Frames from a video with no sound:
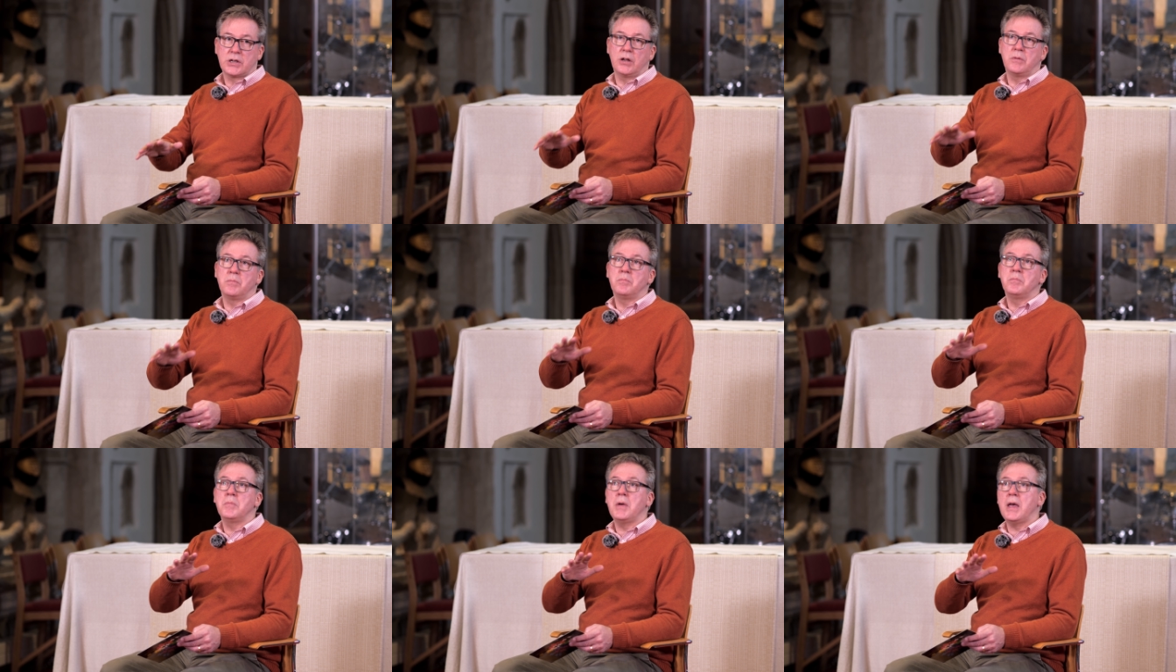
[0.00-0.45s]

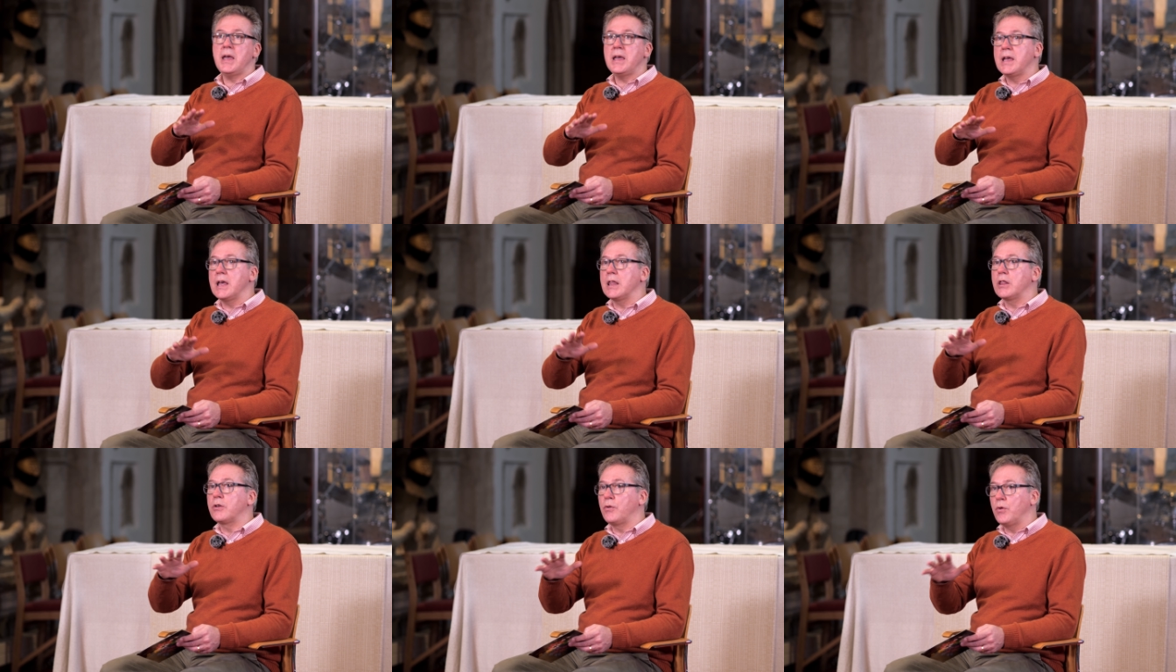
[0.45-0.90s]
can
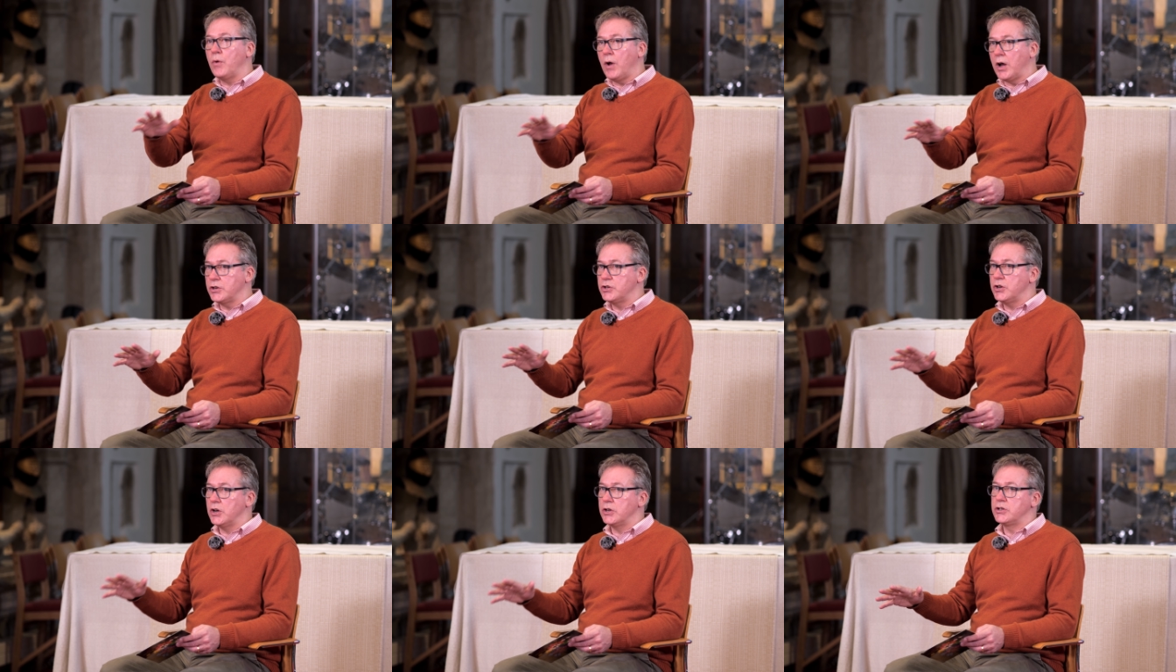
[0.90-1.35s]
make it through
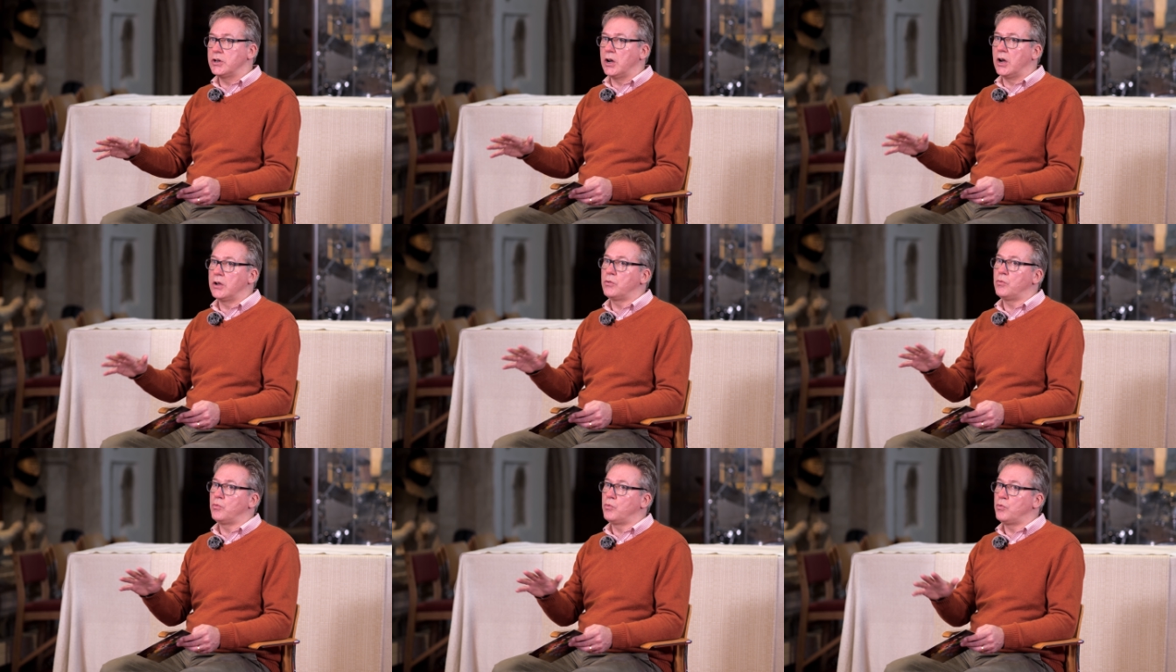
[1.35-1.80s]
our
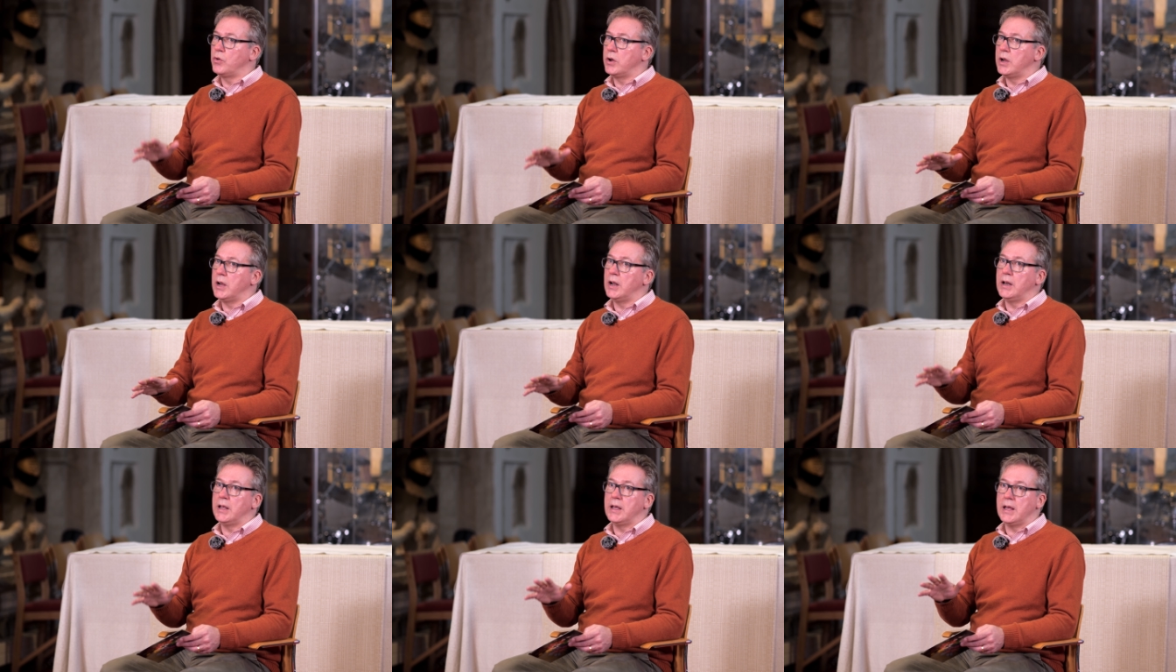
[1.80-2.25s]
churchyard
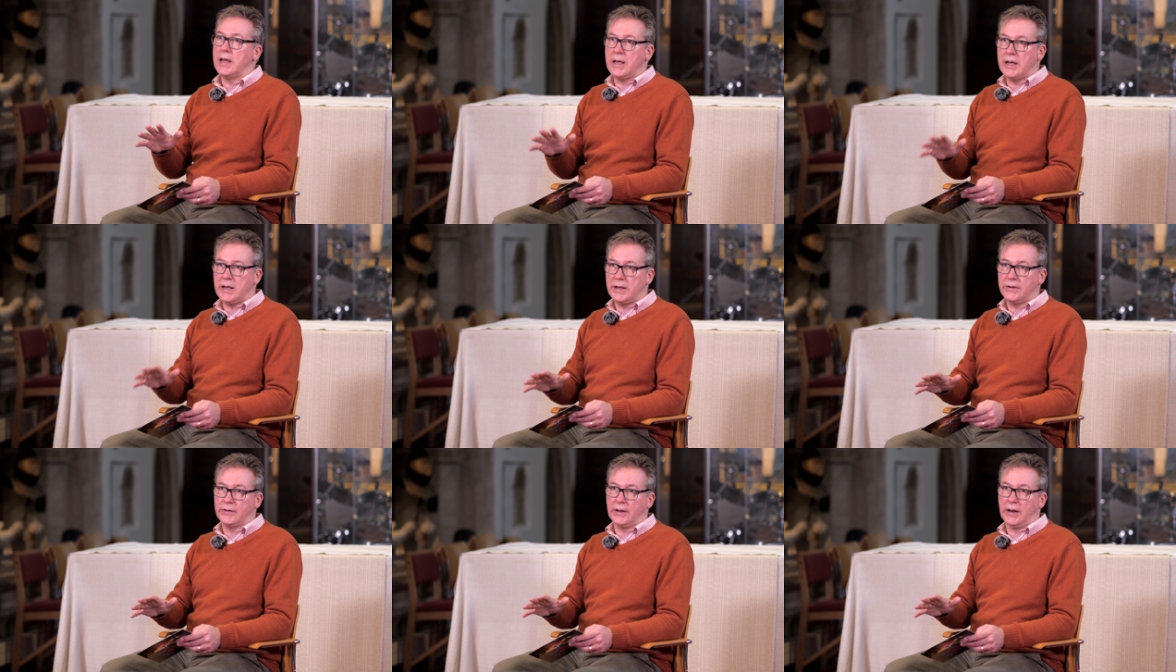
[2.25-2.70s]
really
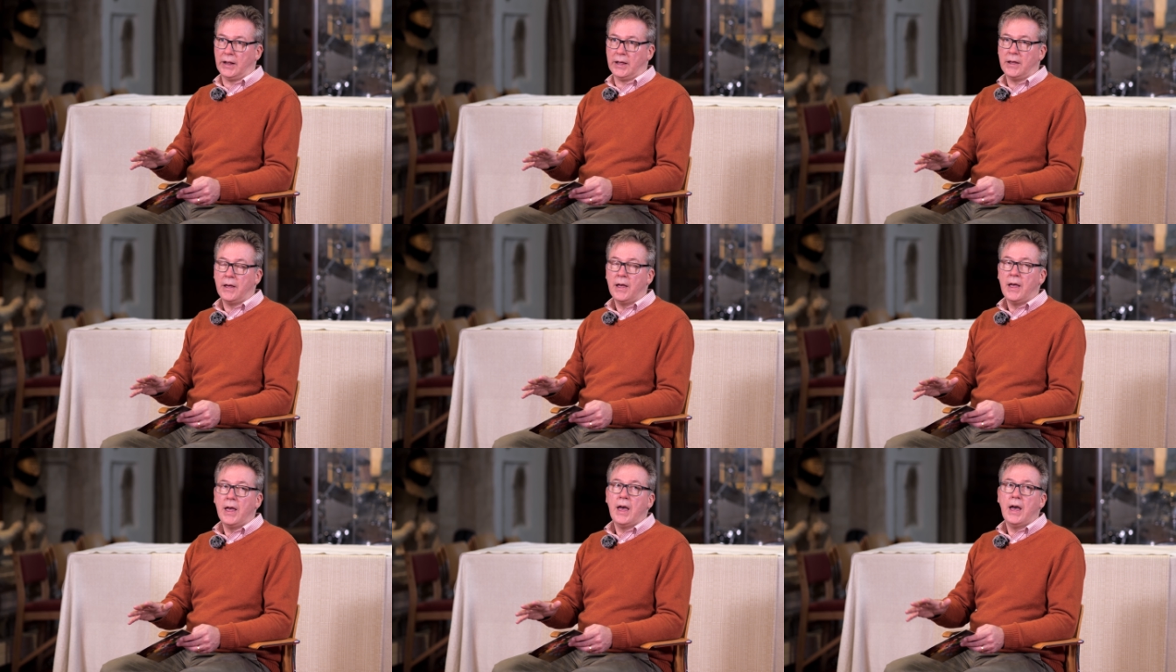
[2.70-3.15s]

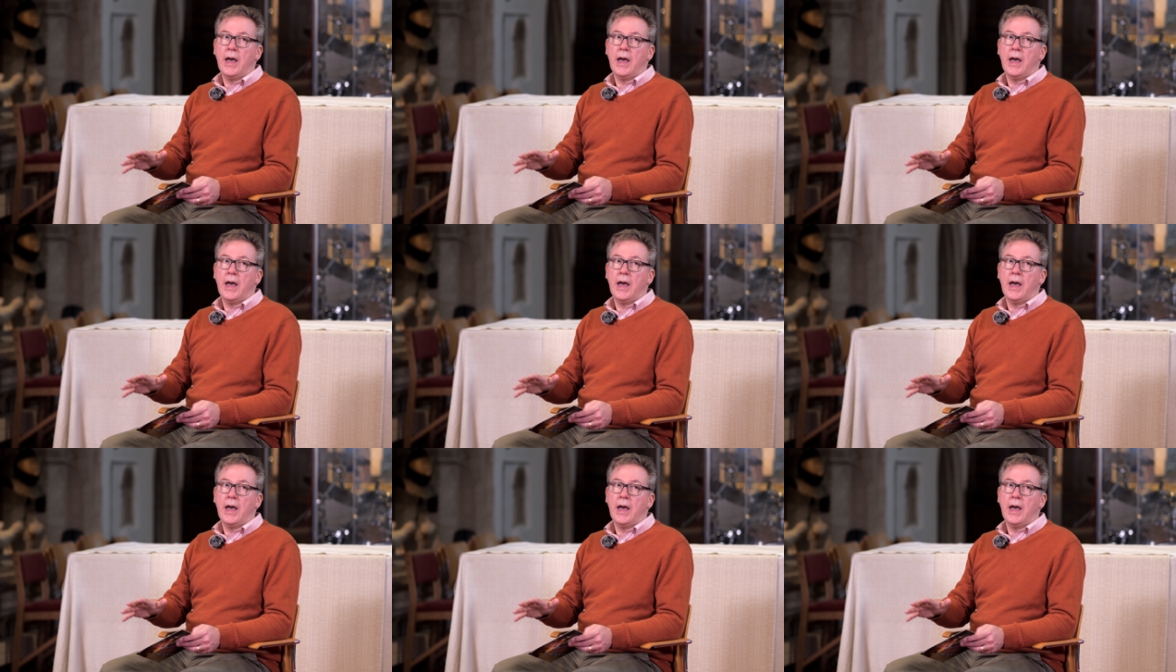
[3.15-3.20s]
easily